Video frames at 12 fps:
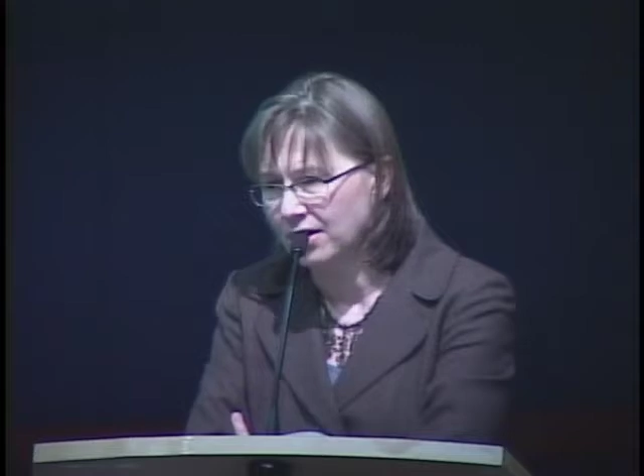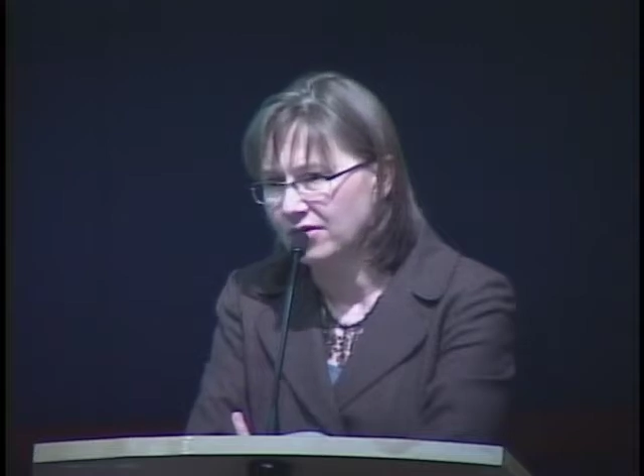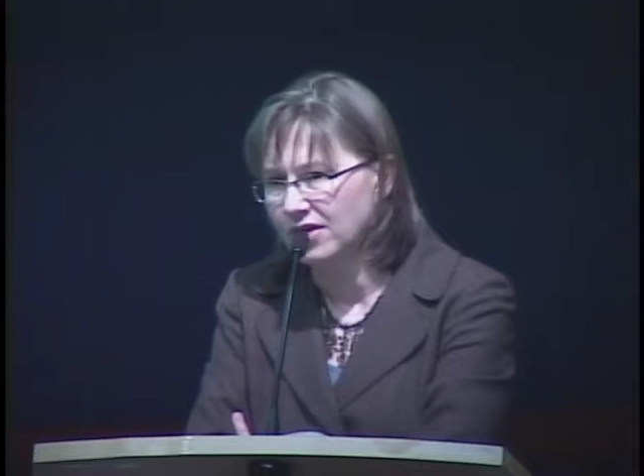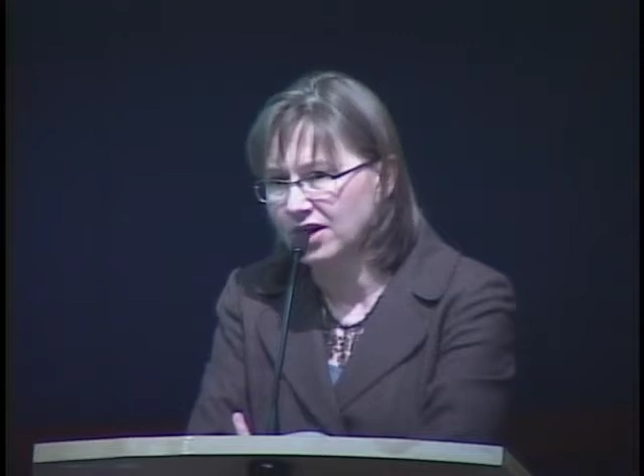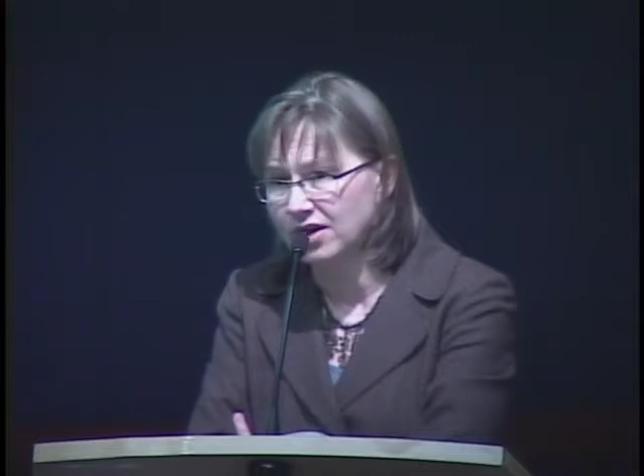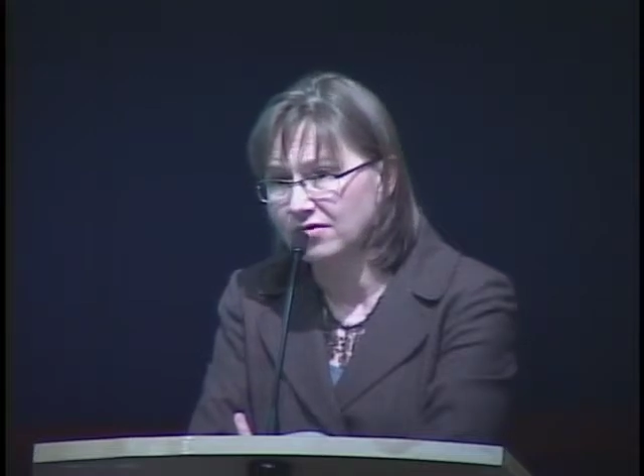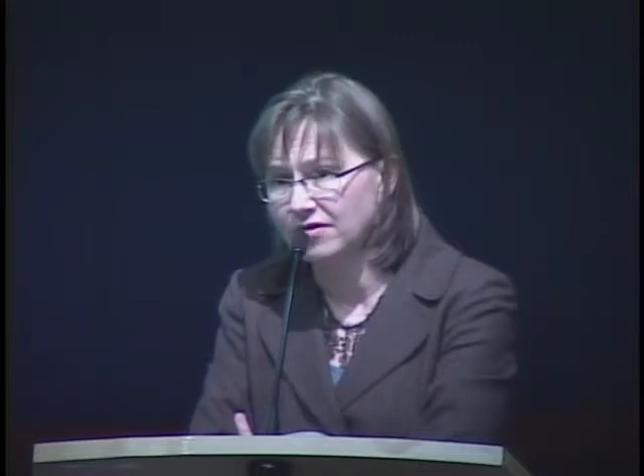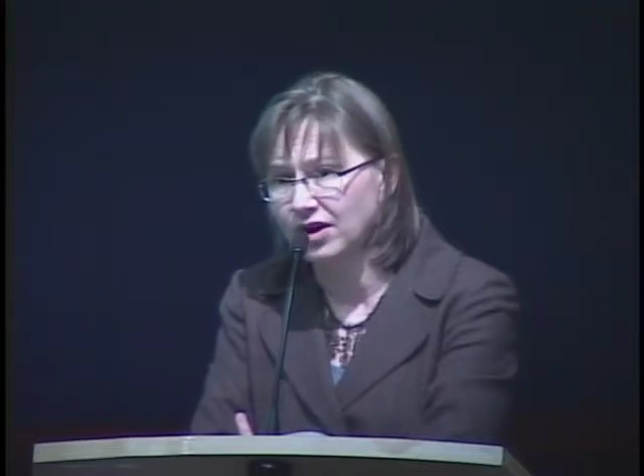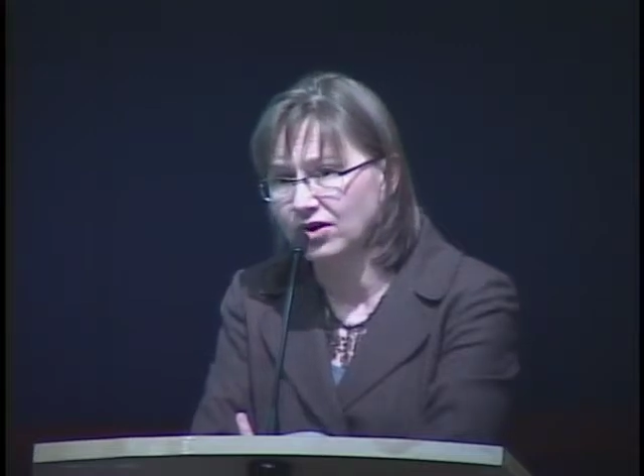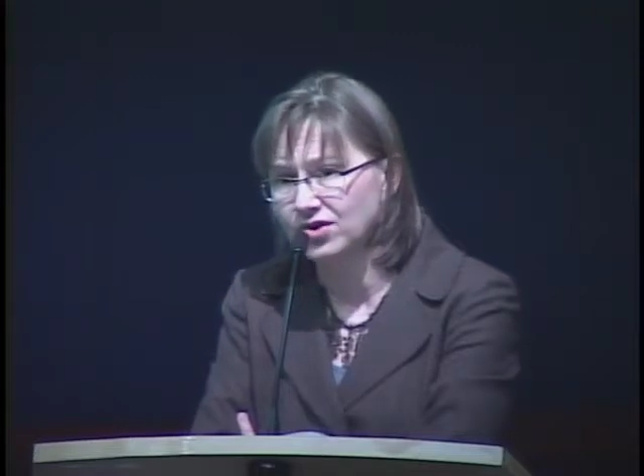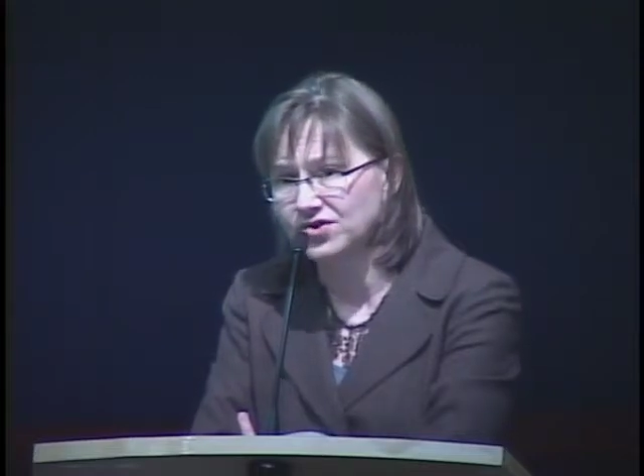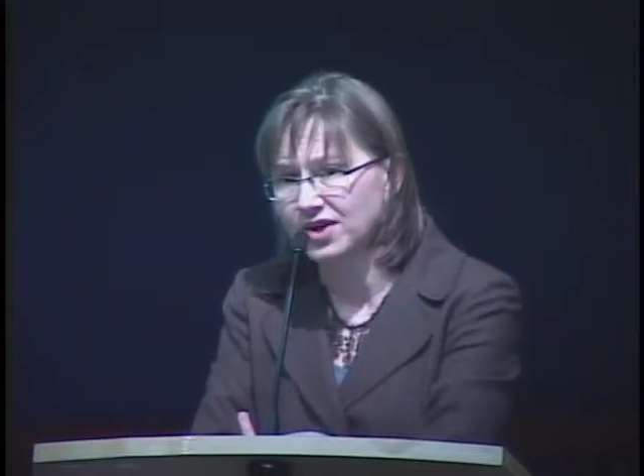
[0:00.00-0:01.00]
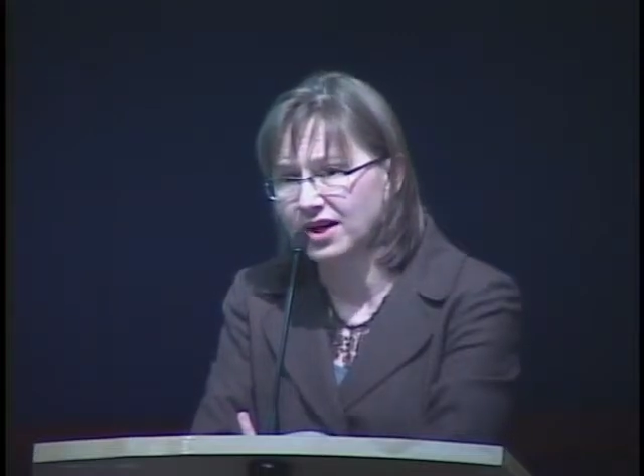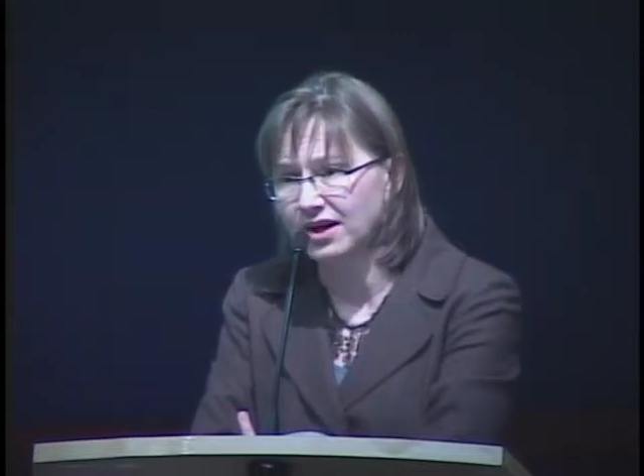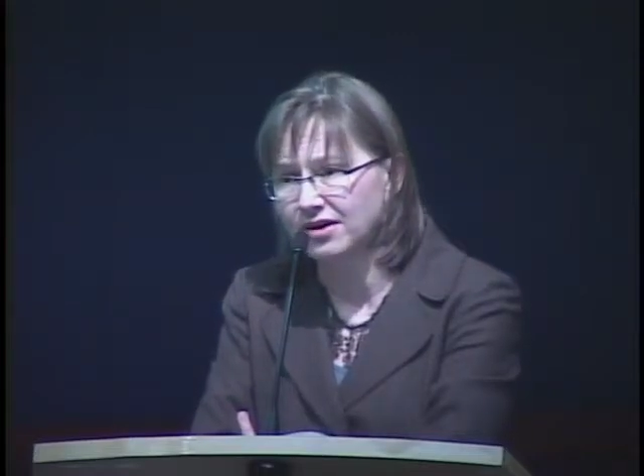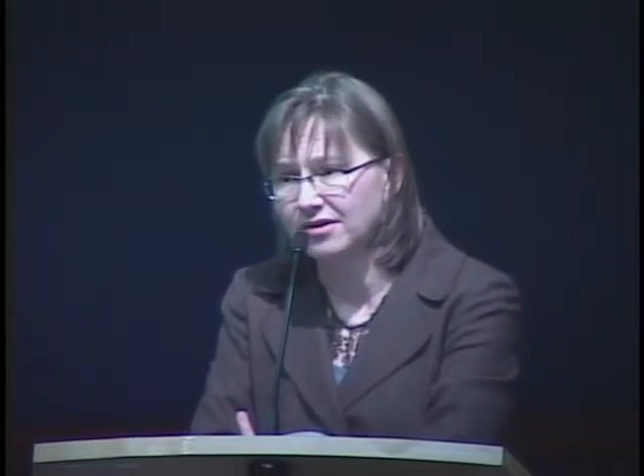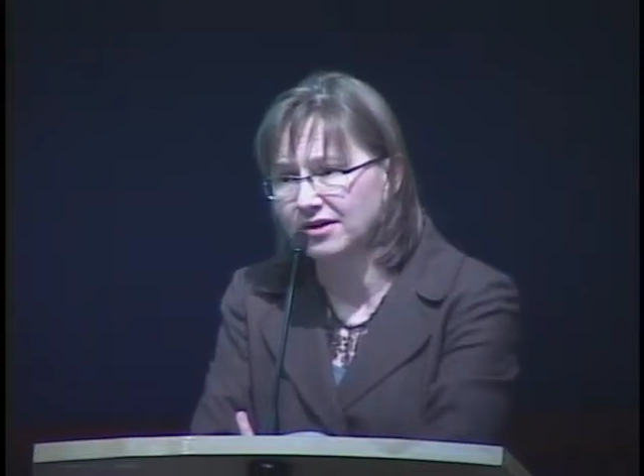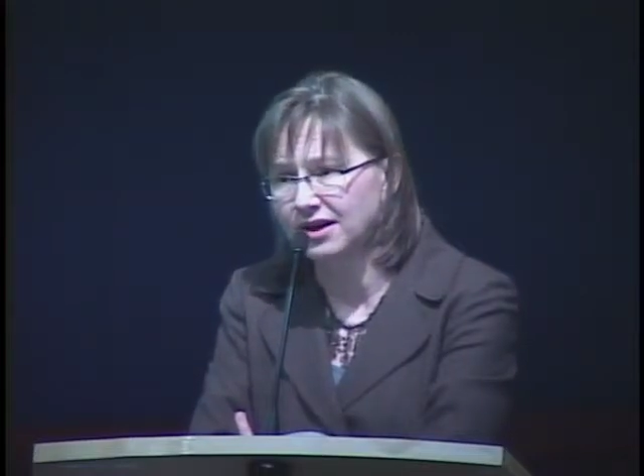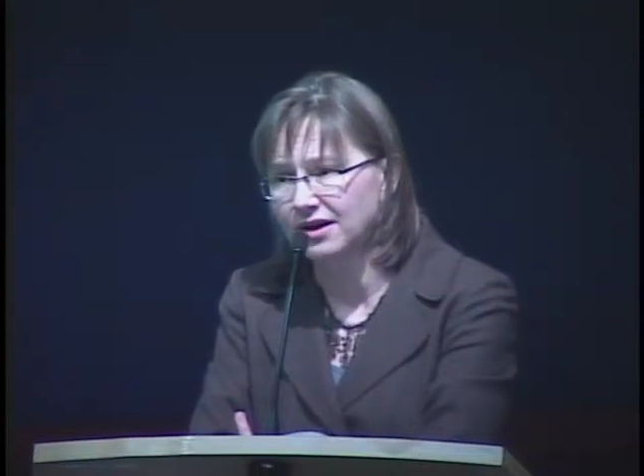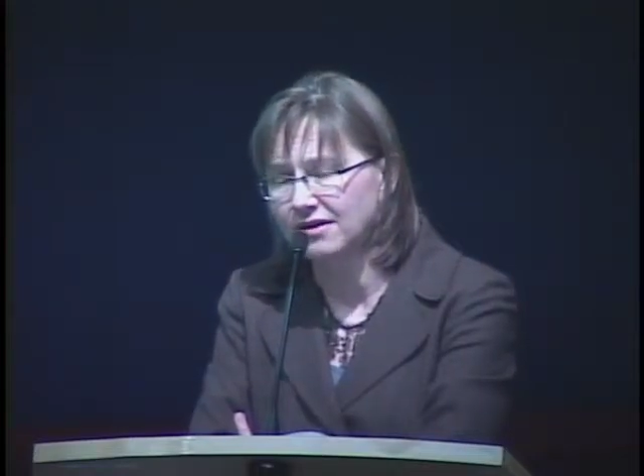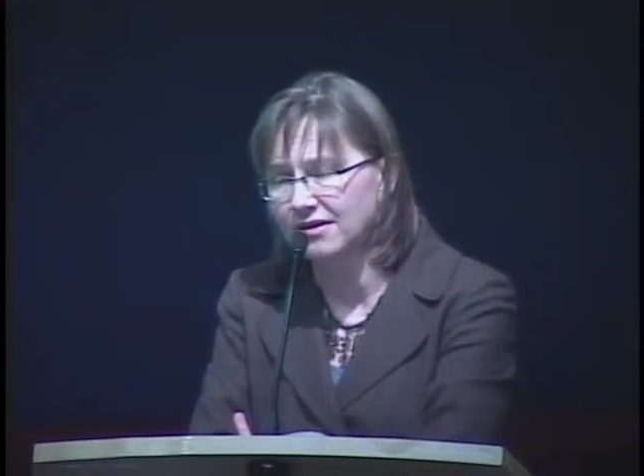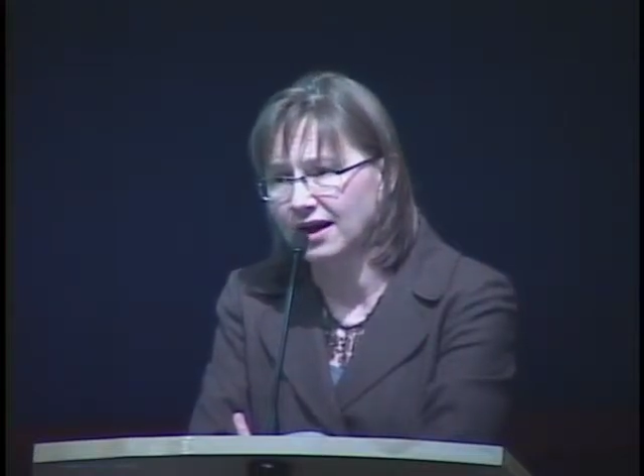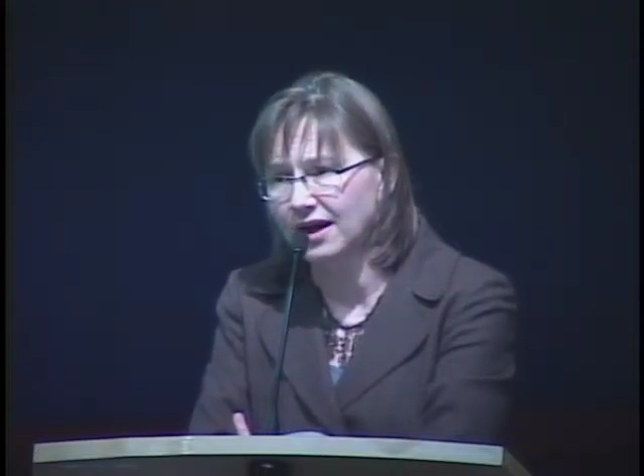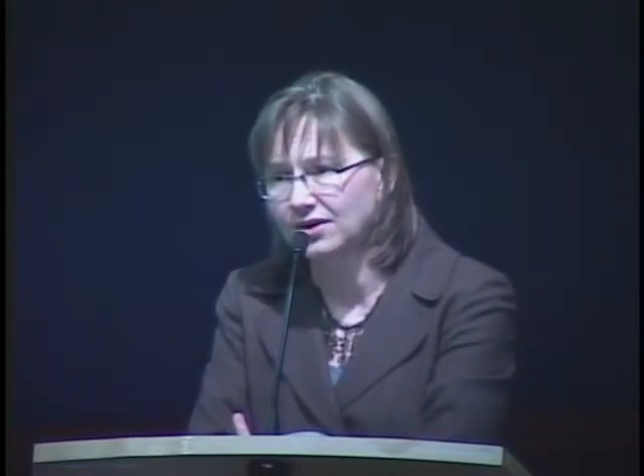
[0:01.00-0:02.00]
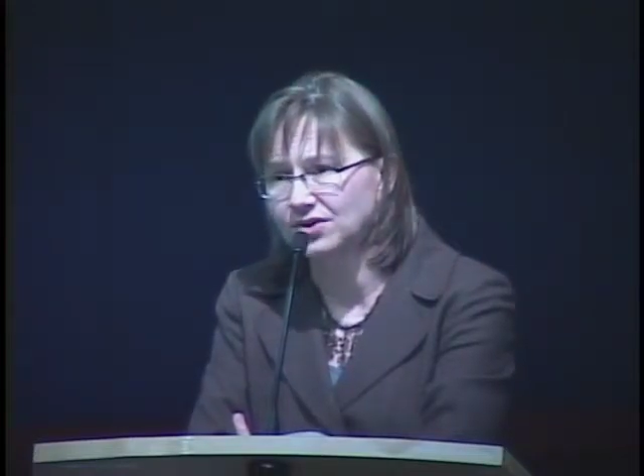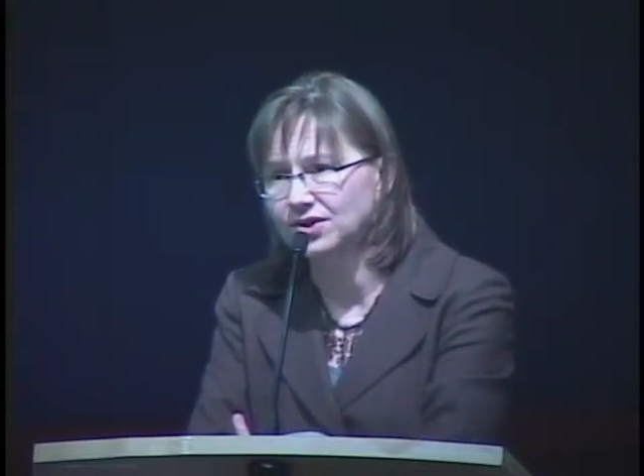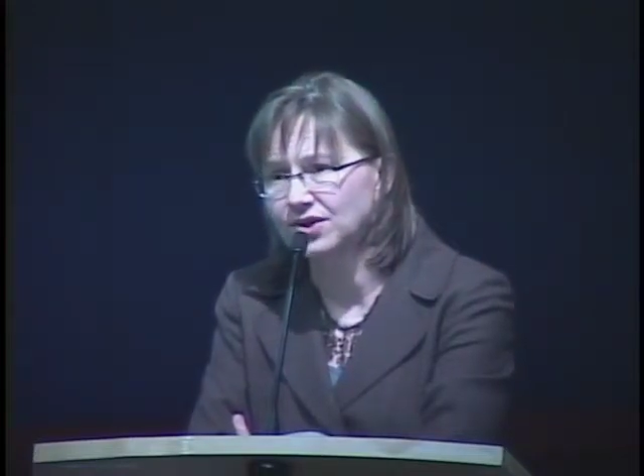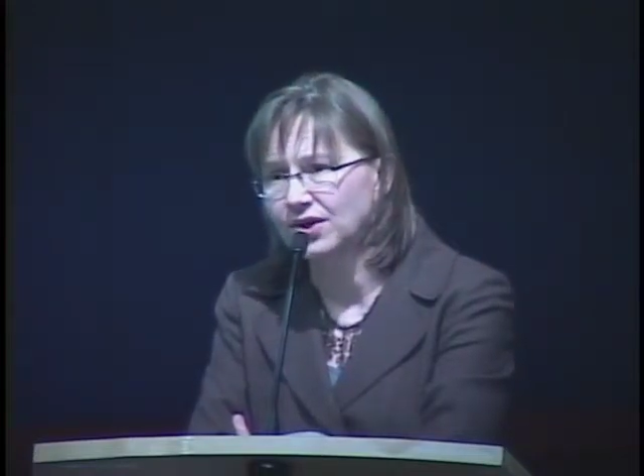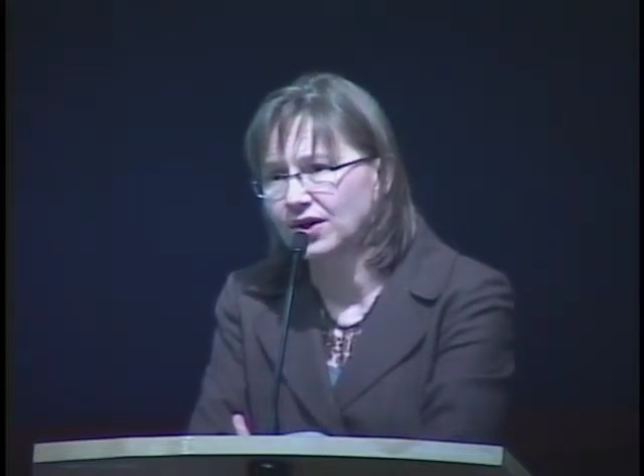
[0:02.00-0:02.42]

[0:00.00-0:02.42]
the innovators, and I think that